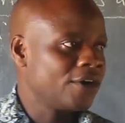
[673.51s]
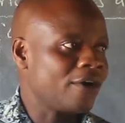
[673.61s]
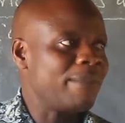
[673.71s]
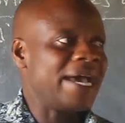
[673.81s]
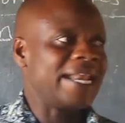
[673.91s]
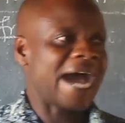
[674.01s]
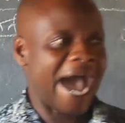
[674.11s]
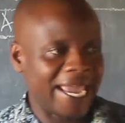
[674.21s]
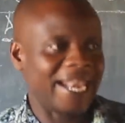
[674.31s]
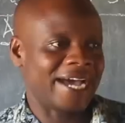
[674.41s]
Robben
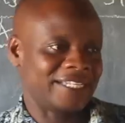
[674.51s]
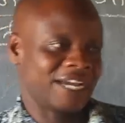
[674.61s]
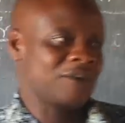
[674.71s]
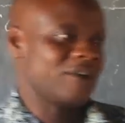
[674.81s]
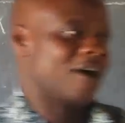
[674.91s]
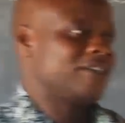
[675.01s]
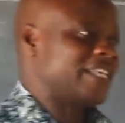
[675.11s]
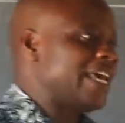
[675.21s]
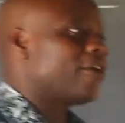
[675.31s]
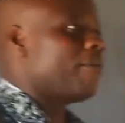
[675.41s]
Island. Can you all
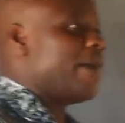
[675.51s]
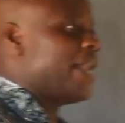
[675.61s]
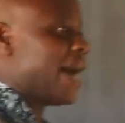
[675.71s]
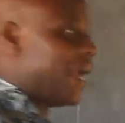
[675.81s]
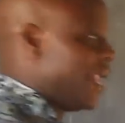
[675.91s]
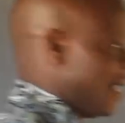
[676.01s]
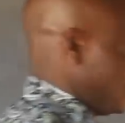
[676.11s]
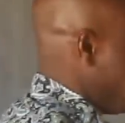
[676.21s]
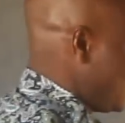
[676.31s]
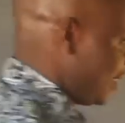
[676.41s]
say Robben Island?